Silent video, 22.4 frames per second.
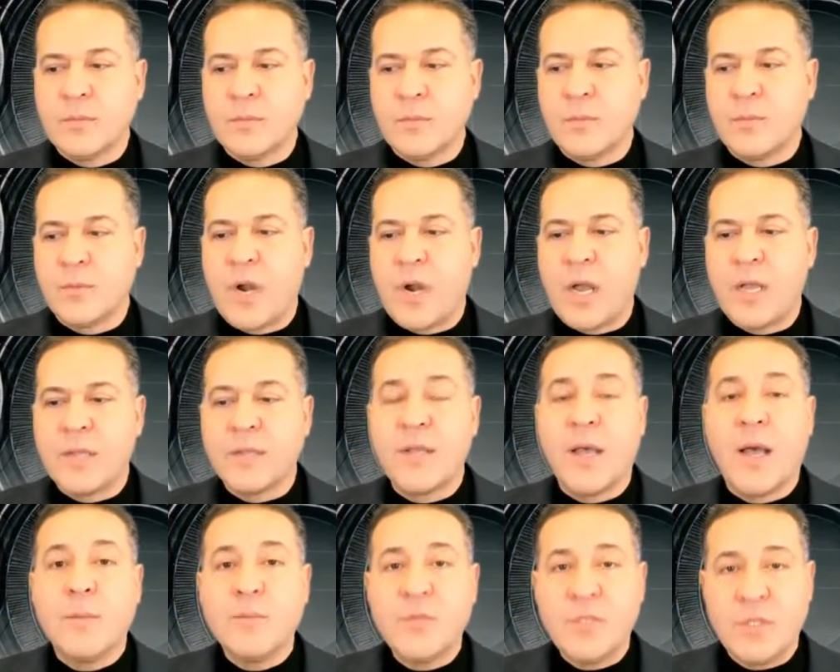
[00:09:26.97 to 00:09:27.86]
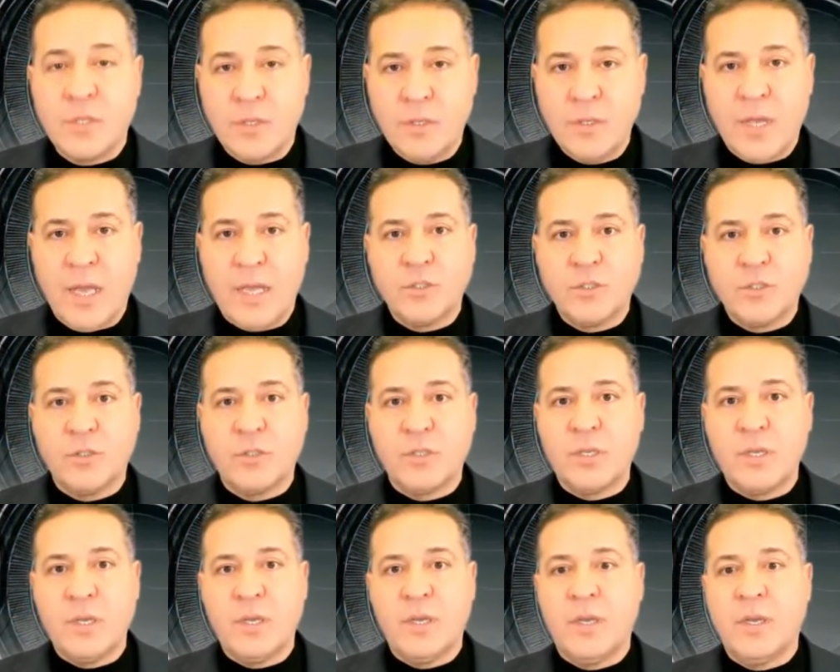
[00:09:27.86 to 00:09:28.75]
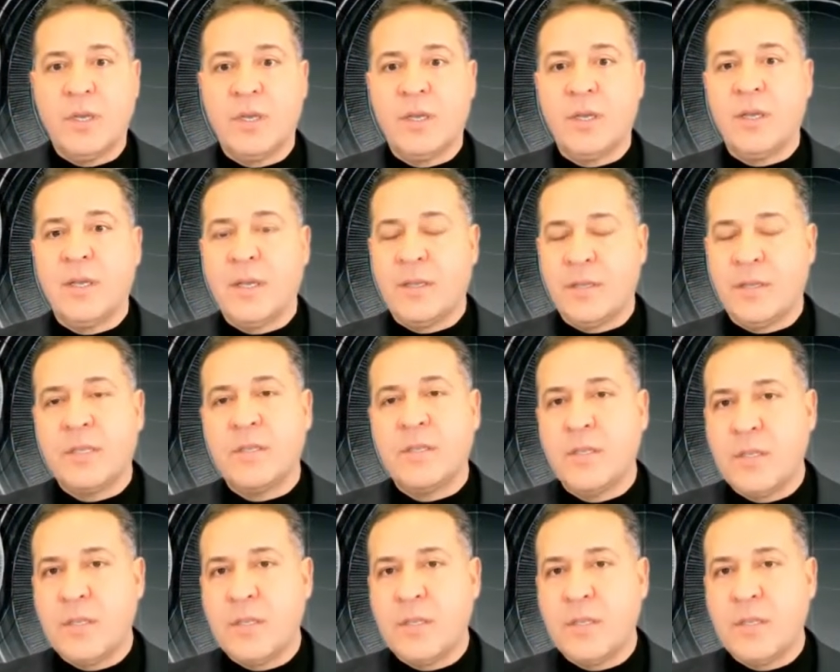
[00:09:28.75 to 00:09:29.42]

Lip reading: Brian Thompson, actually, yes,